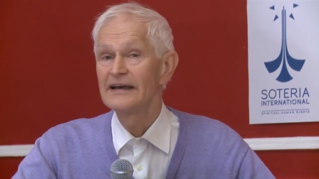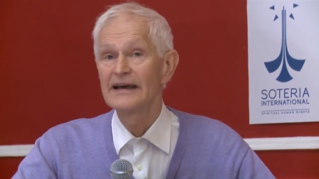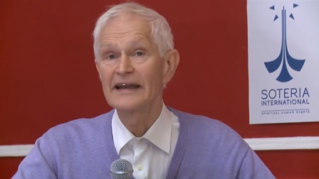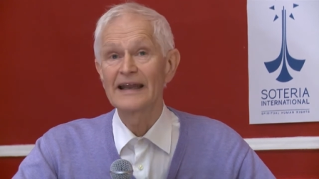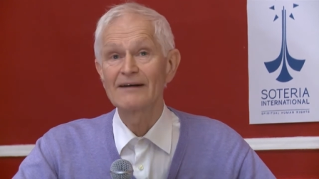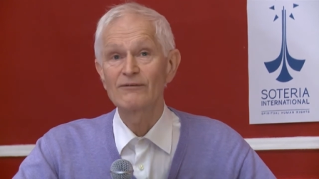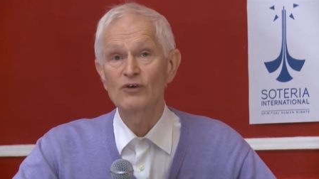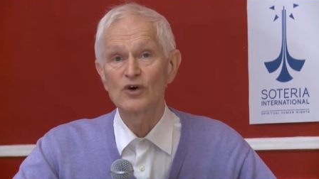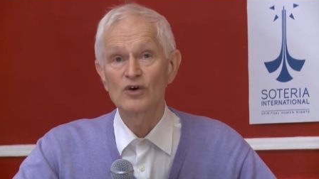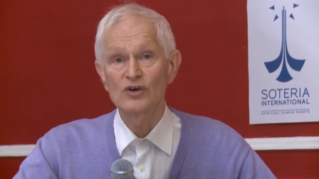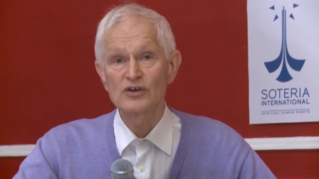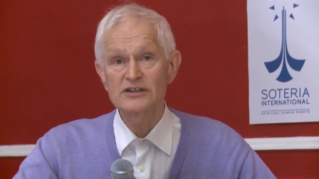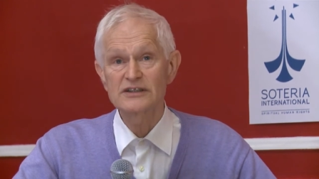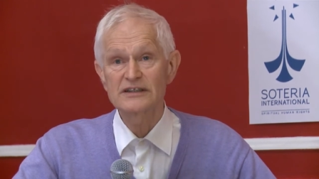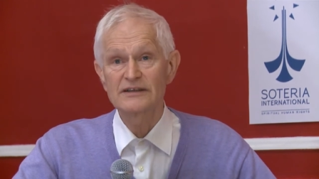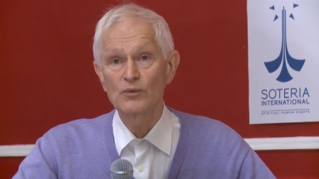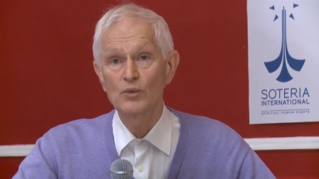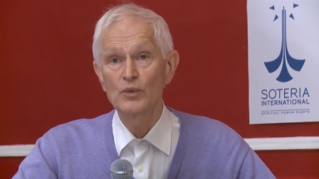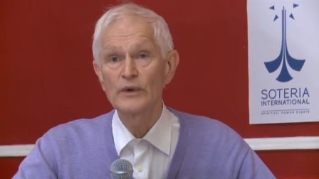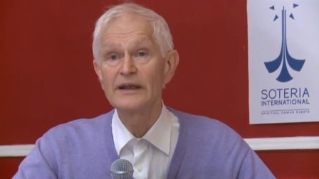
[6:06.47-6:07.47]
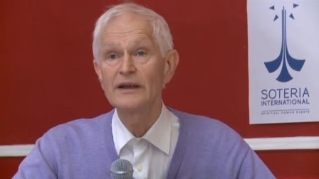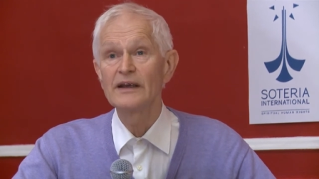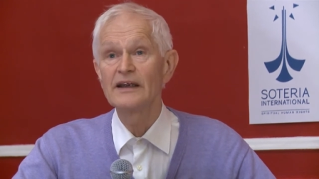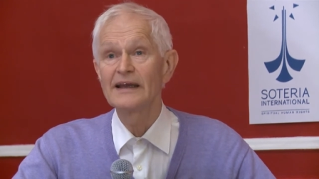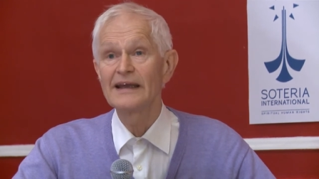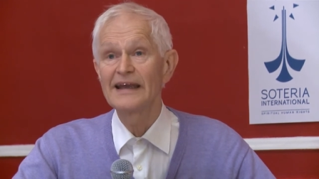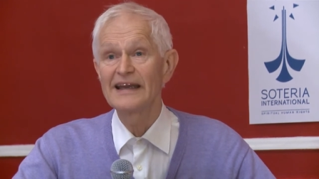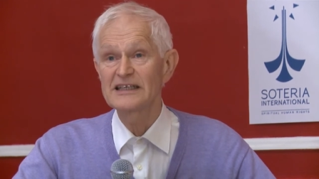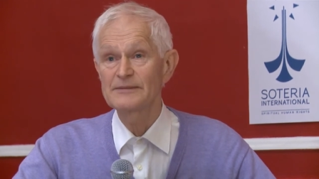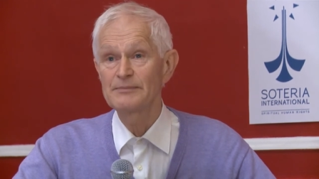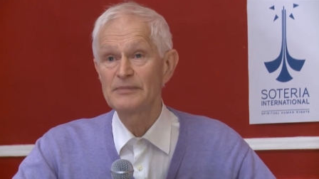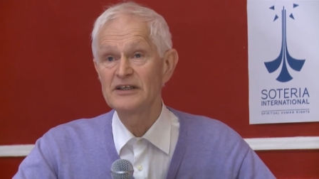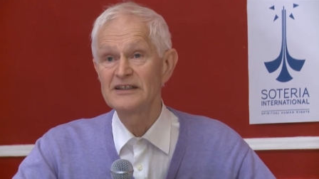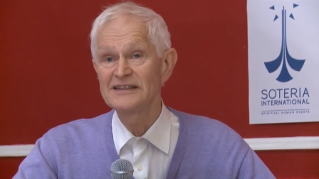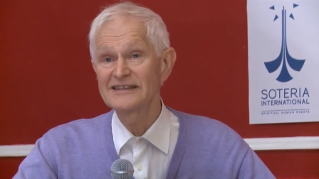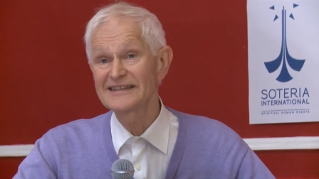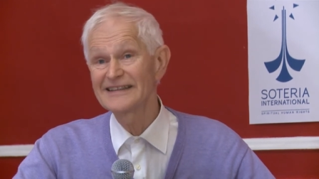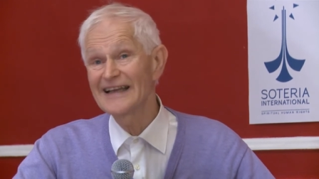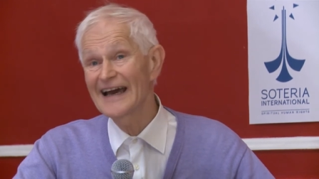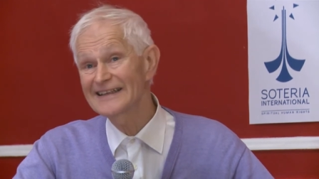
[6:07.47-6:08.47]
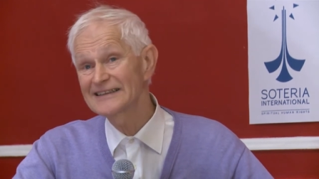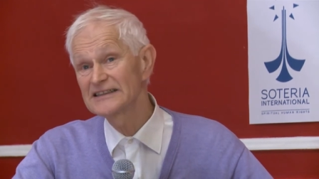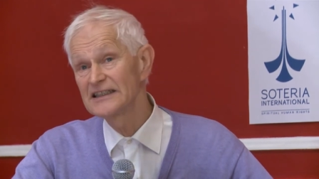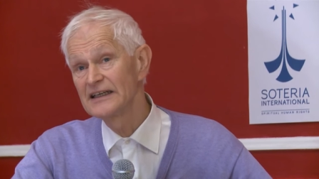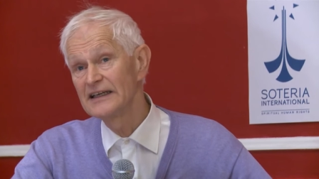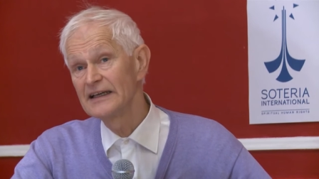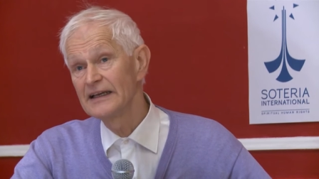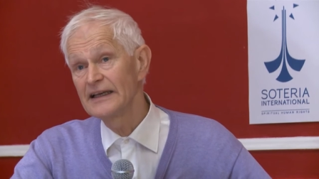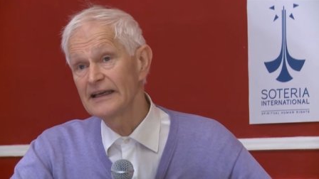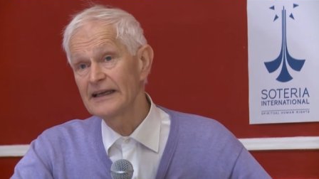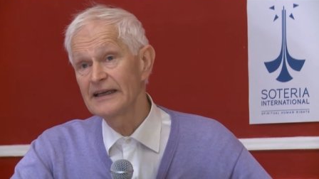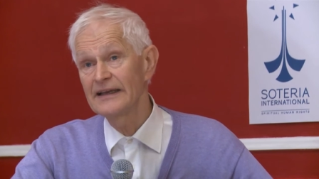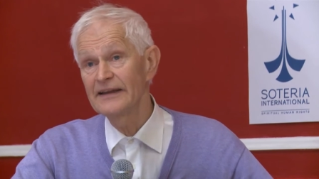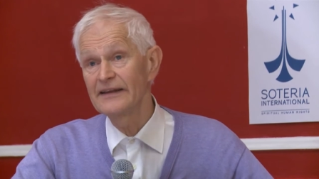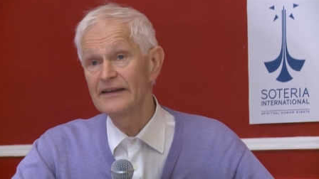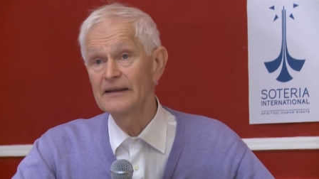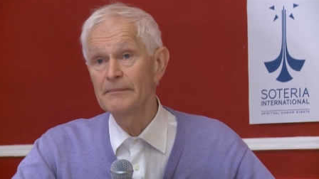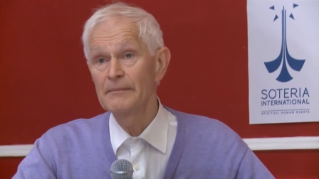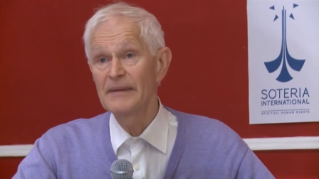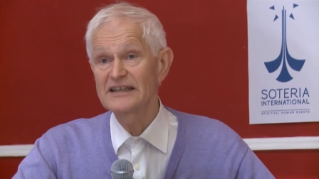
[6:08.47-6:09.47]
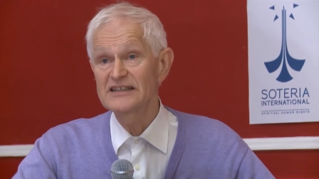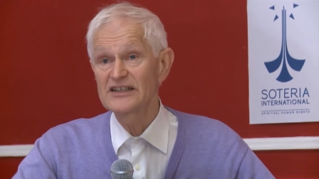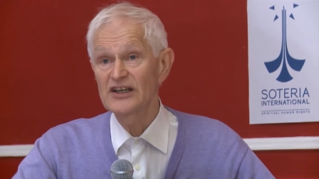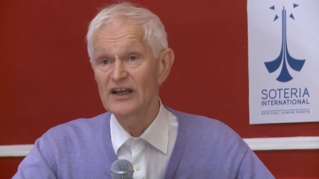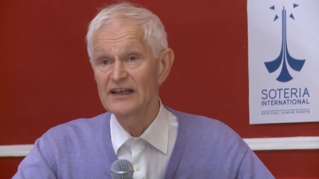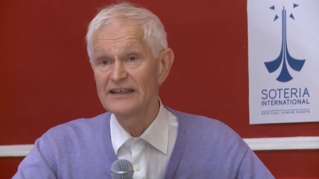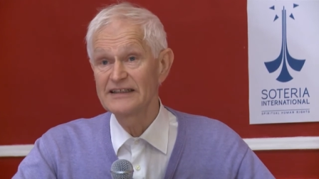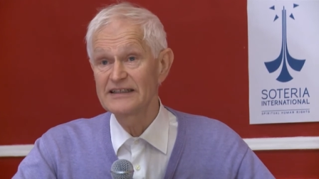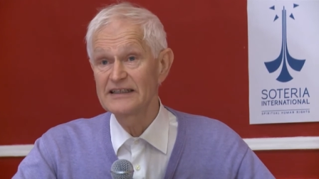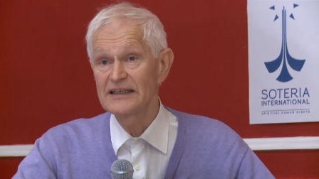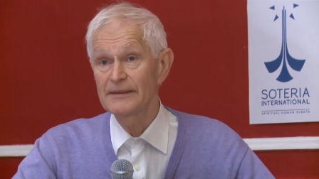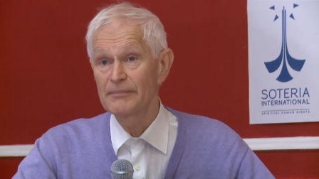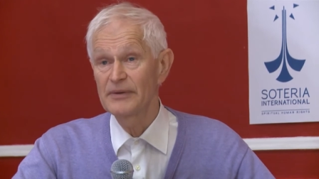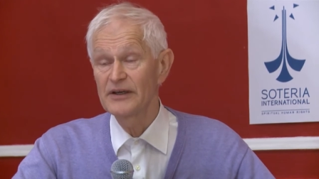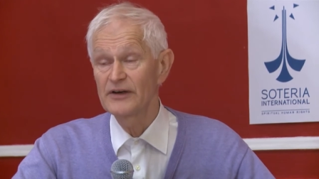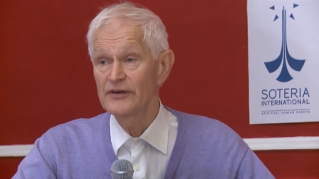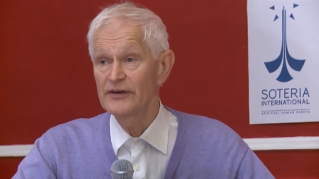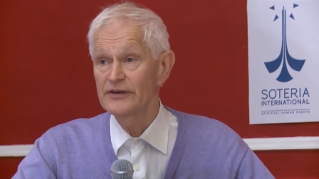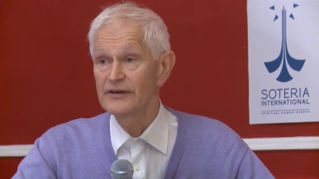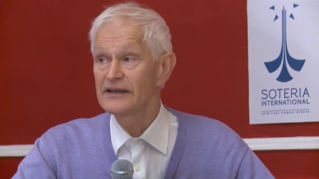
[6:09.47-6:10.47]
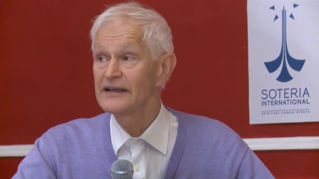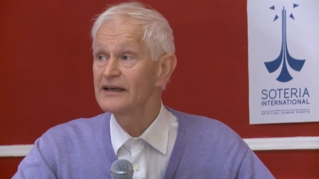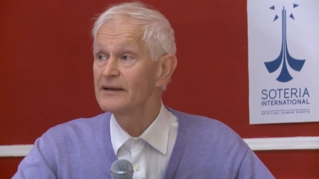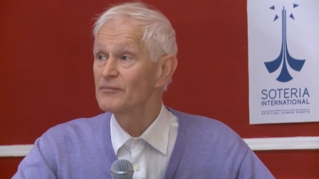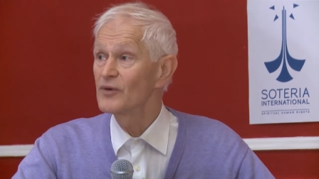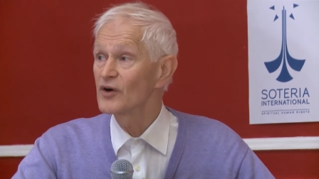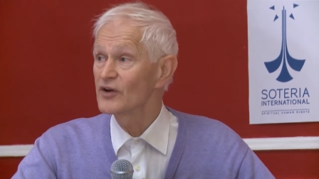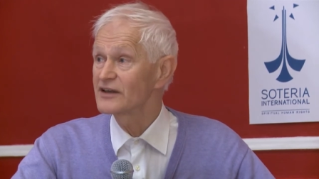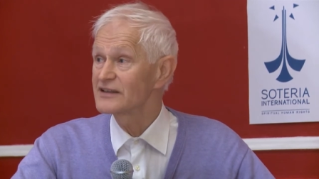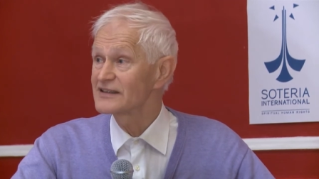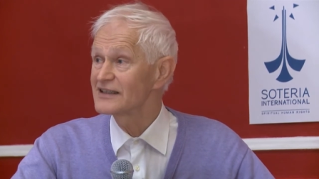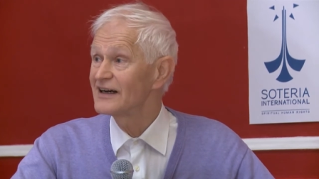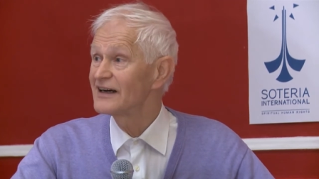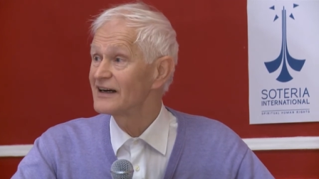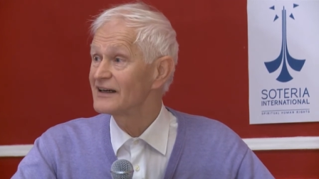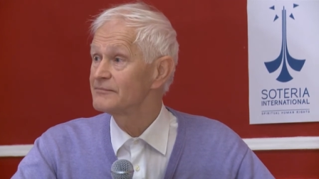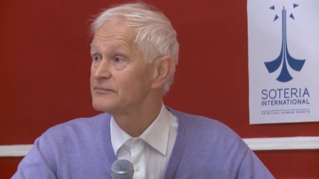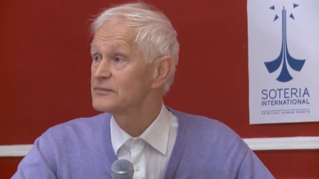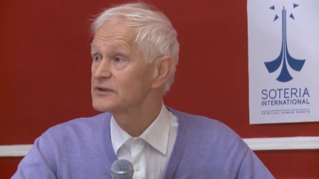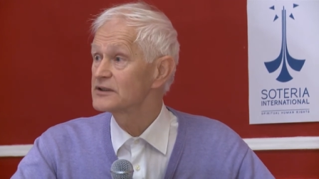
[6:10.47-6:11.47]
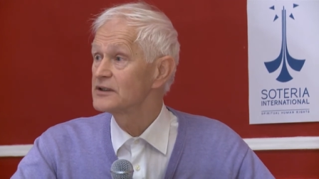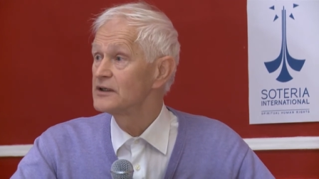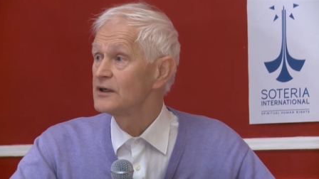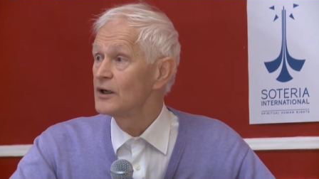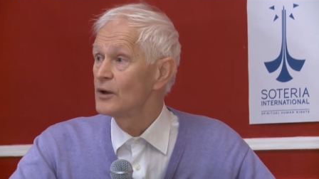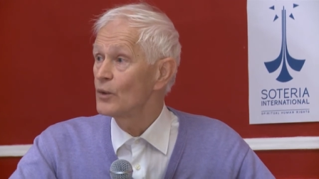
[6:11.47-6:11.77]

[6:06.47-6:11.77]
And of course, we experience that in the materialistic period, here in modern times,